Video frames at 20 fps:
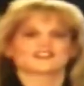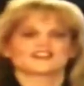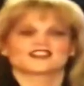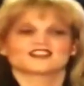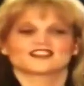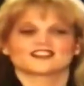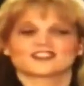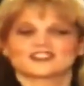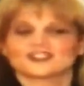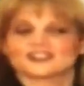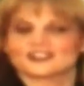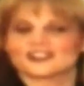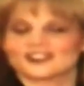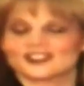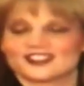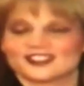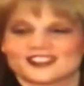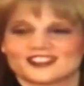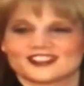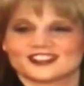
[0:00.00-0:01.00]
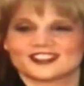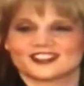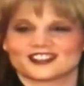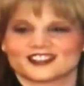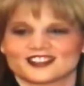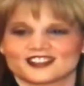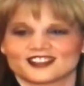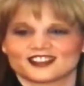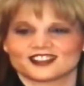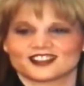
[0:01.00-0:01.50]
of us knew it, my
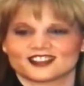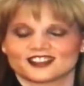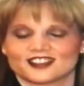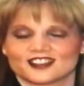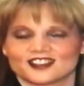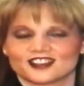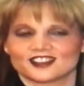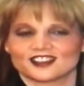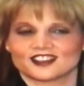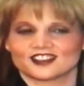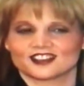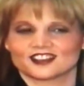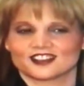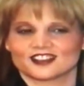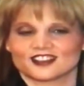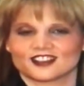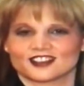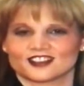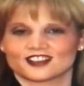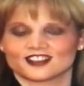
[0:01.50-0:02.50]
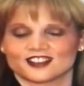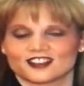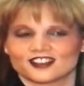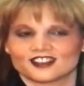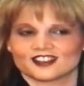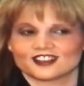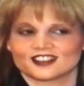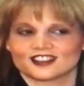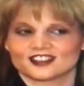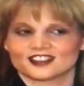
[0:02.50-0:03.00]
mother would take us all out for
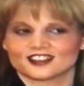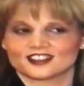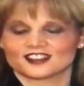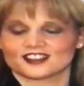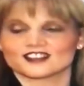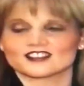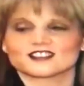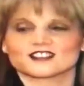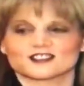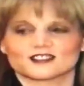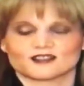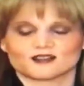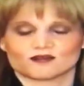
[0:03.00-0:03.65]
pizza and ice cream.